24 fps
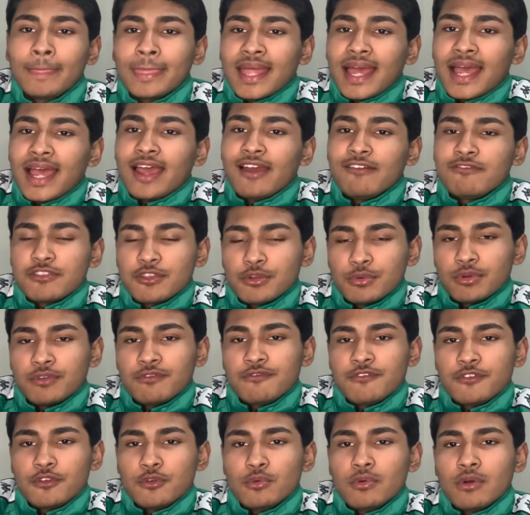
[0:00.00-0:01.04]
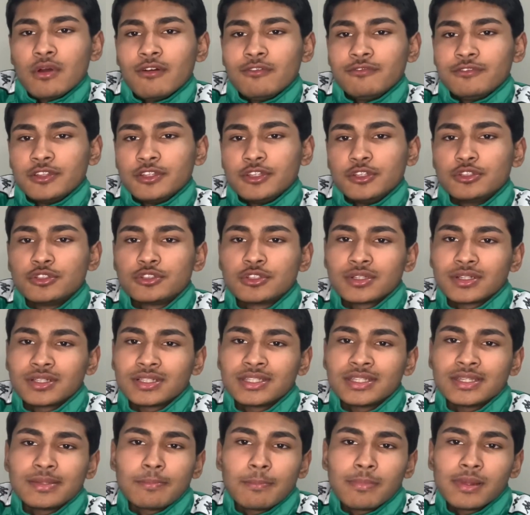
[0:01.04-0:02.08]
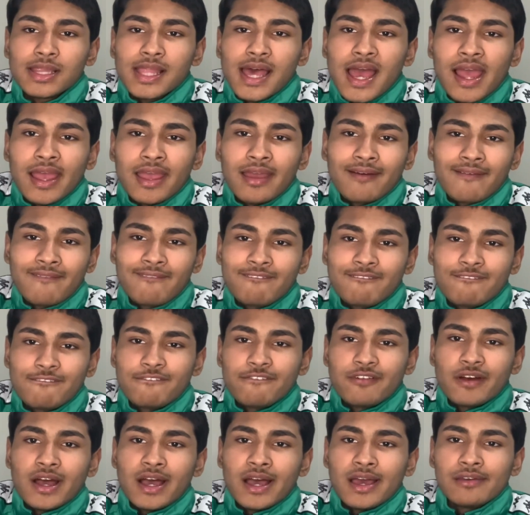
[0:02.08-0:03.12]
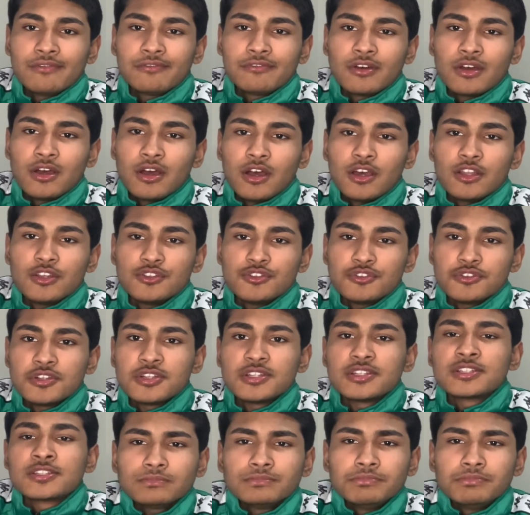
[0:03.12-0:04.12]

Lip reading: I have the review of the Utility Black 500s.